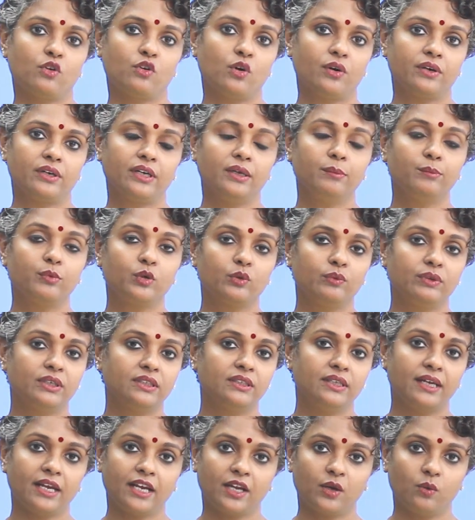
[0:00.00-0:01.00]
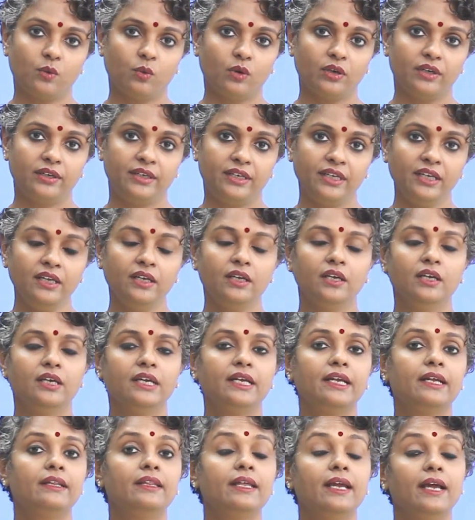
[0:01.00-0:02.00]
for improving the egg quality.
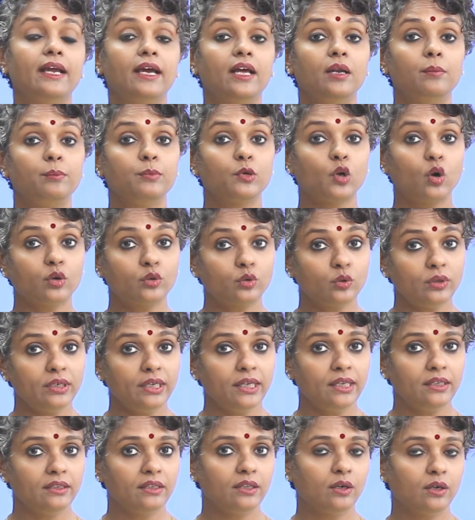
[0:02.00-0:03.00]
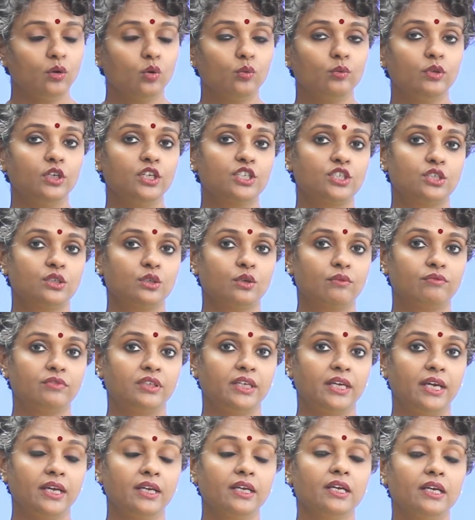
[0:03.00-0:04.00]
They help not only in the ovulation of
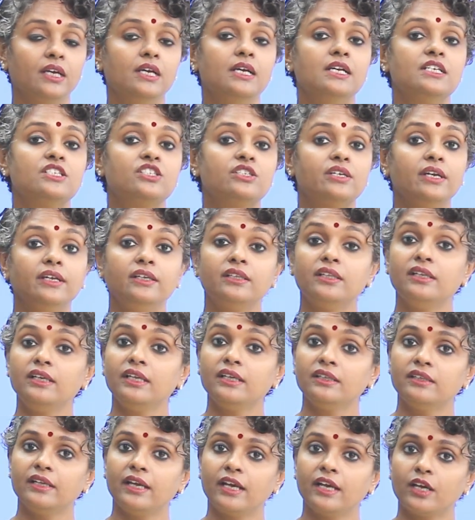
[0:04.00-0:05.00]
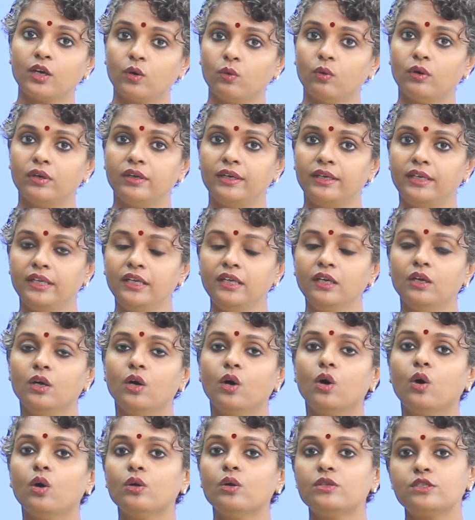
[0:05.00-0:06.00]
the egg, strengthening the egg quality,
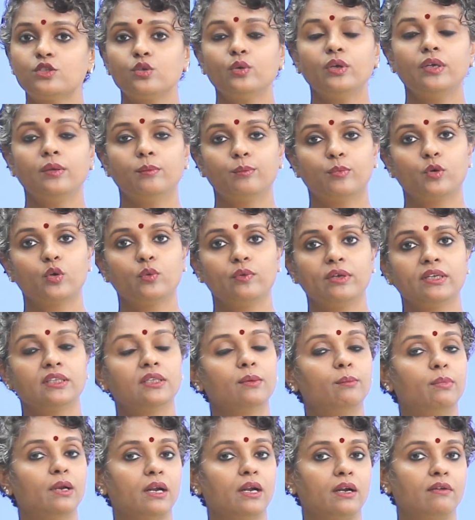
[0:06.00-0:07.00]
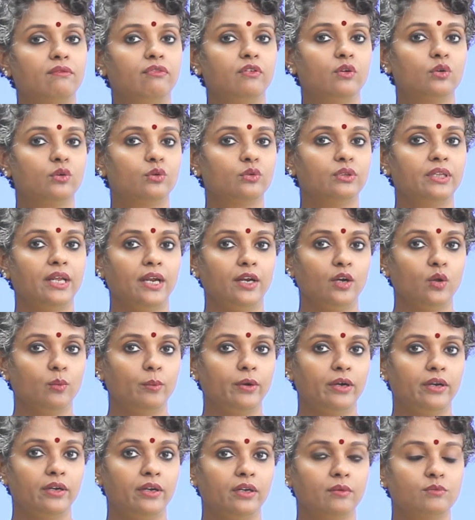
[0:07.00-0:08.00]
also improving the blood flow to the
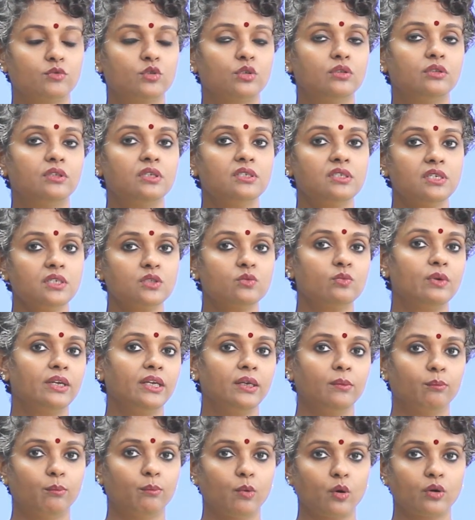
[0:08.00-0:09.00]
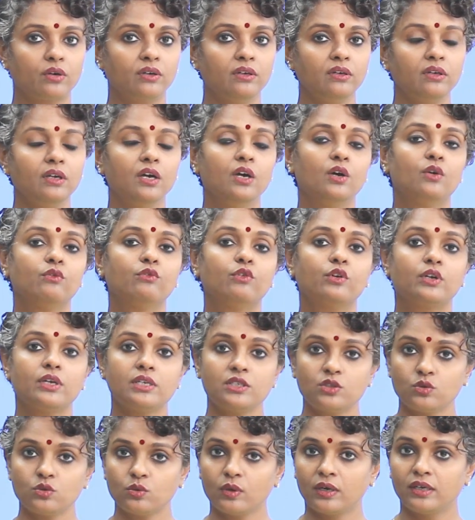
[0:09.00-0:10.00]
endometrium. So this is very important for
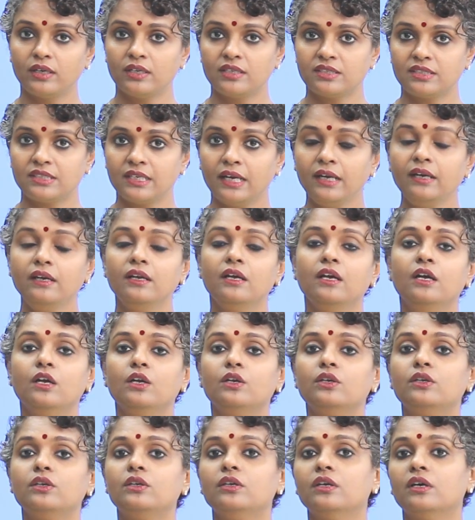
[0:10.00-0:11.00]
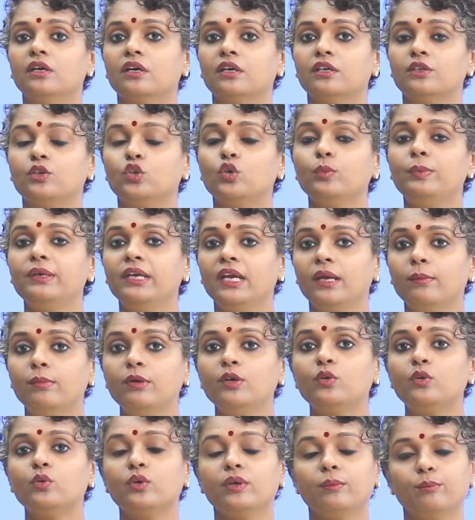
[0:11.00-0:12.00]
us to understand, to be
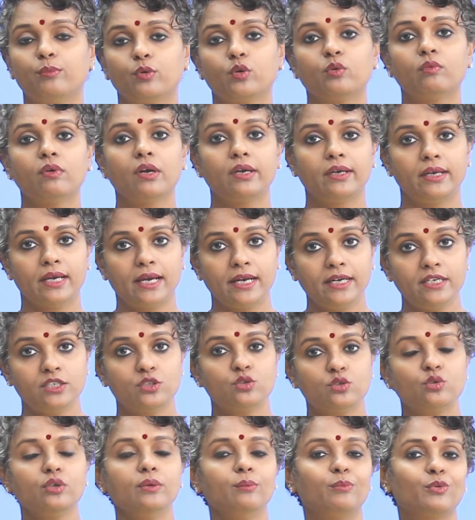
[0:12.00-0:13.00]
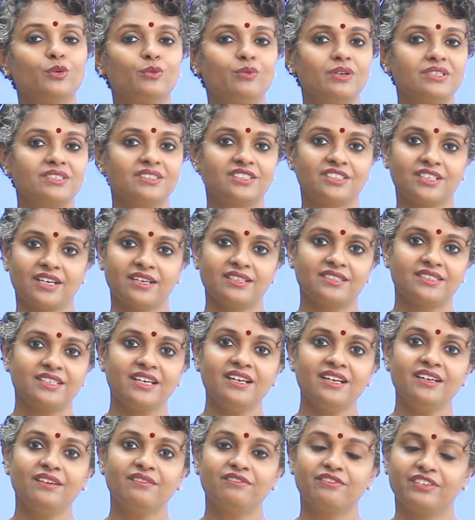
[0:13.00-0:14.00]
able to improve our diets, to improve our chance
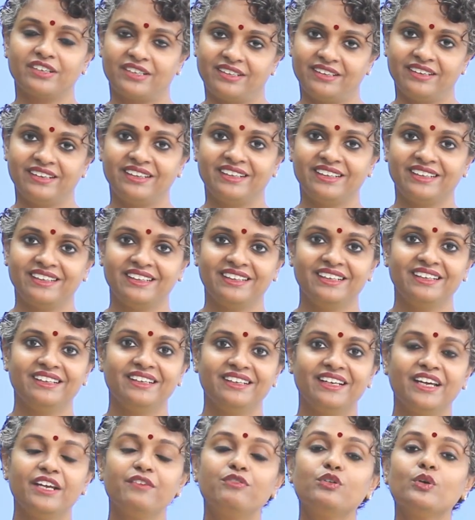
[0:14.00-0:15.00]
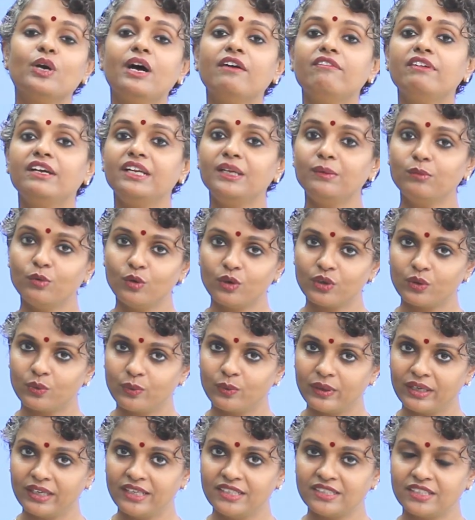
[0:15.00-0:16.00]
at fertility. If you have any more
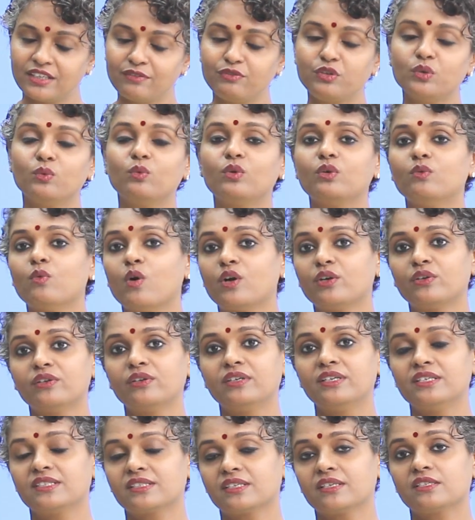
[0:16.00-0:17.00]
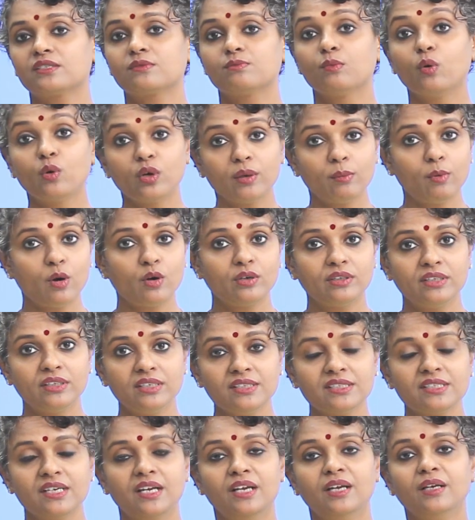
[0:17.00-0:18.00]
queries, if you would want to discuss more about
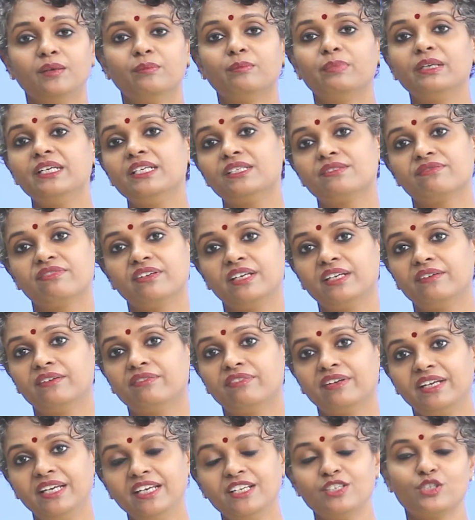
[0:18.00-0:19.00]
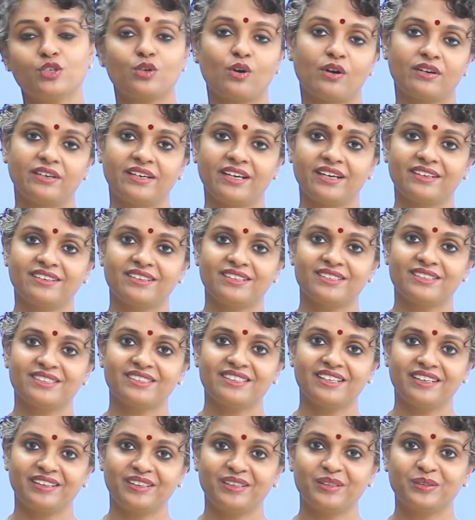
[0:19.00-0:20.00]
this, please feel free to contact us.
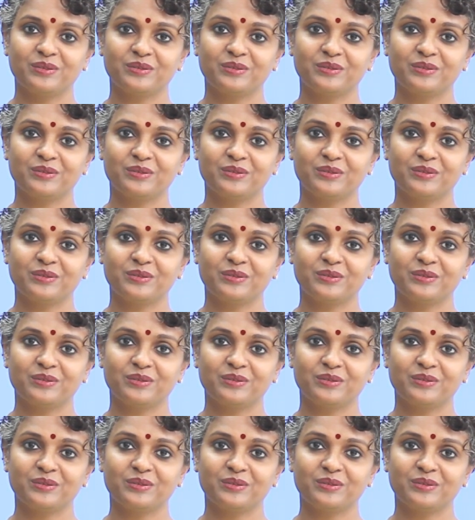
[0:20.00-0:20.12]
Thank